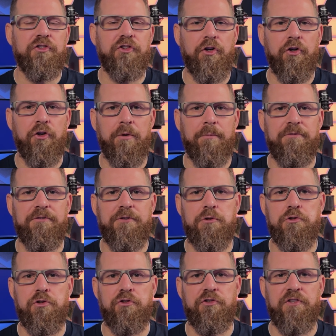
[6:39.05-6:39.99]
term
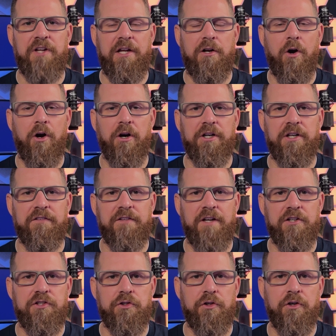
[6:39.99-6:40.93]
future state
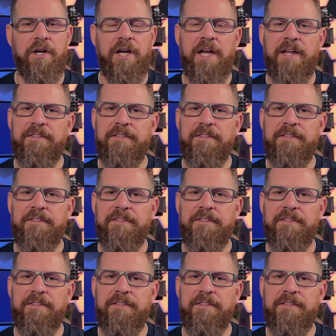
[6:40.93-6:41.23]
architecture